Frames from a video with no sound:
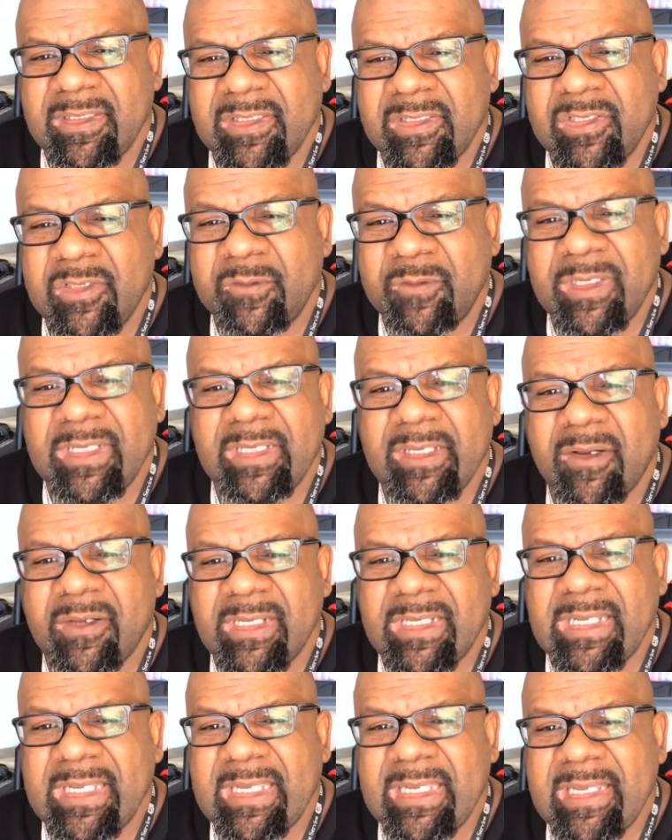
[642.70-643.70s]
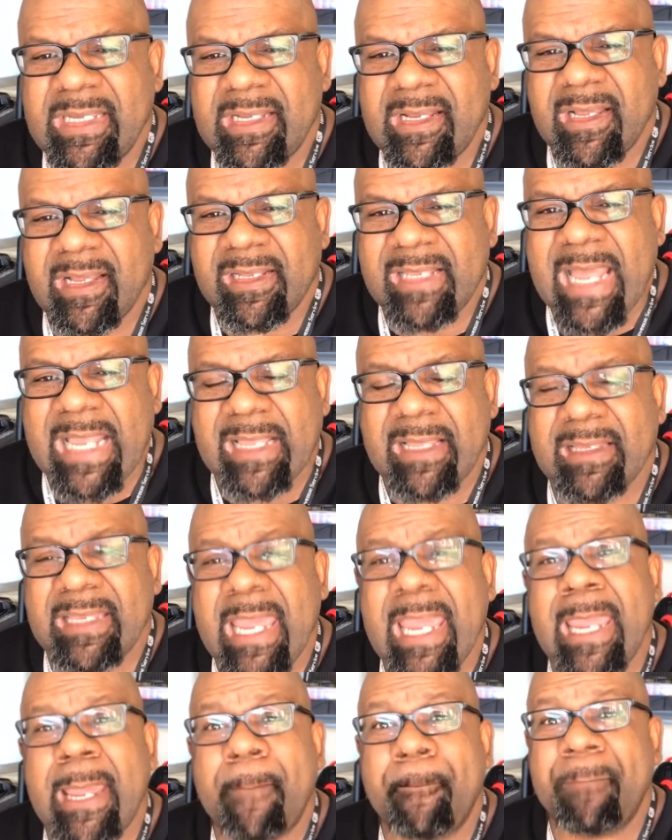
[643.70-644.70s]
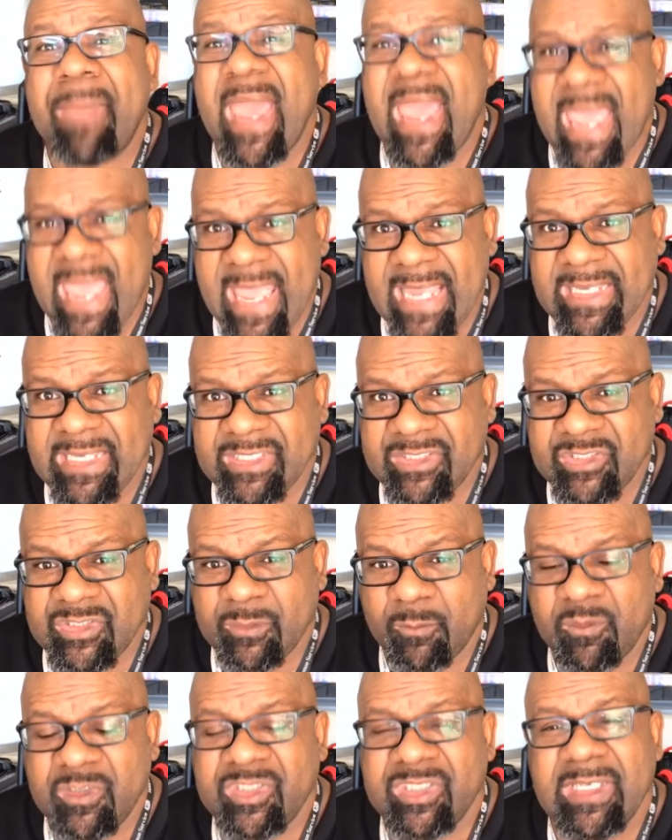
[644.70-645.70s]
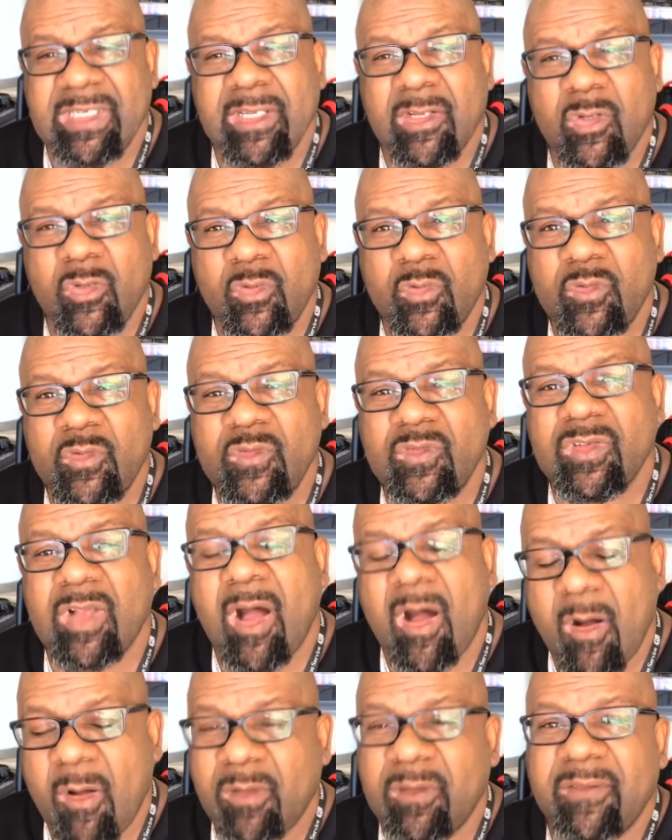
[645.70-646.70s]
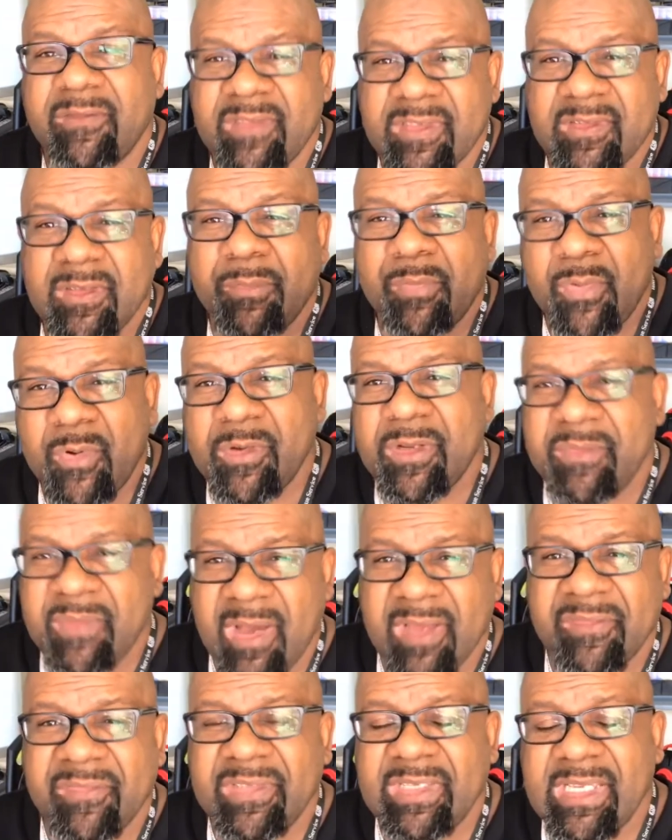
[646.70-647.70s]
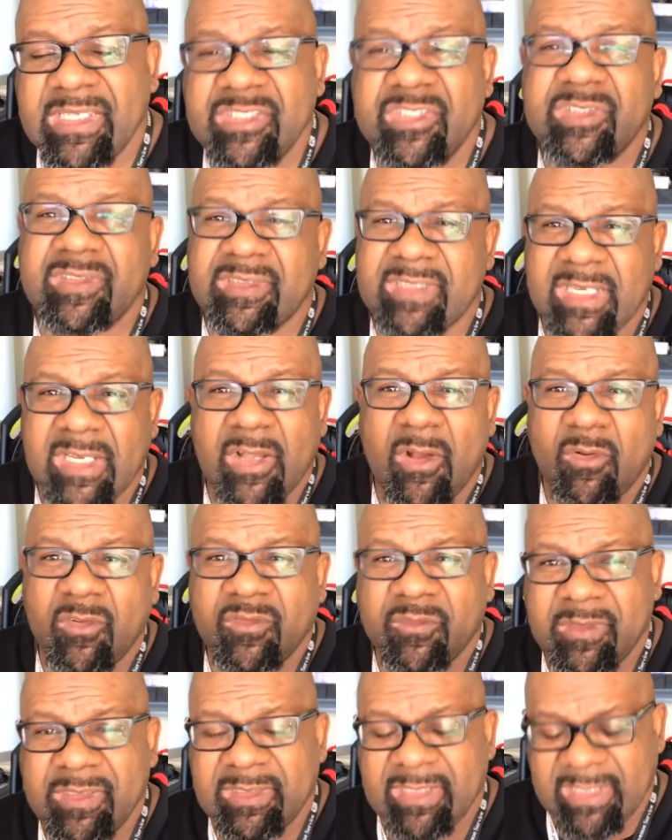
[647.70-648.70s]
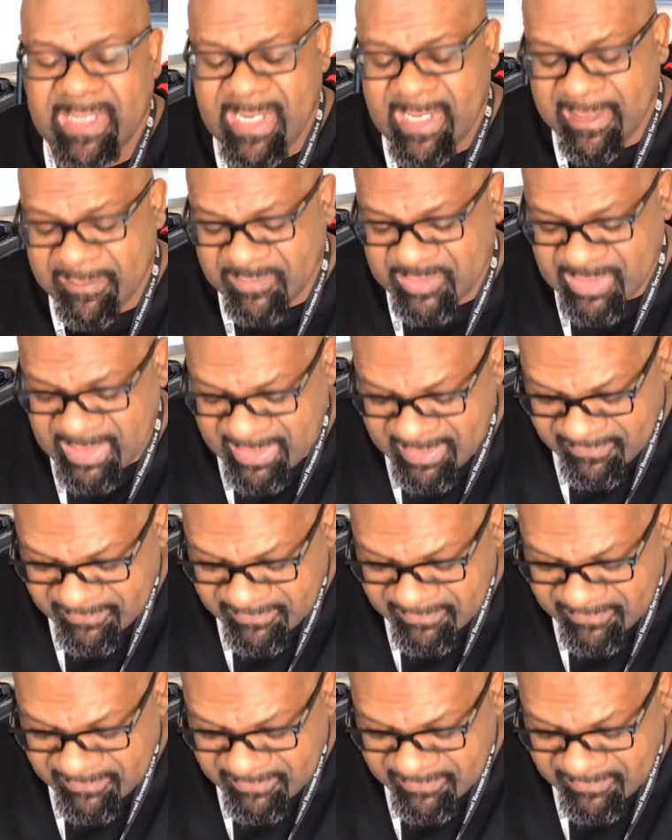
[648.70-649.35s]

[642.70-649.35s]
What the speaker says: really gonna need like a cam package, which includes all of the supporting modifications that goes with the camshaft.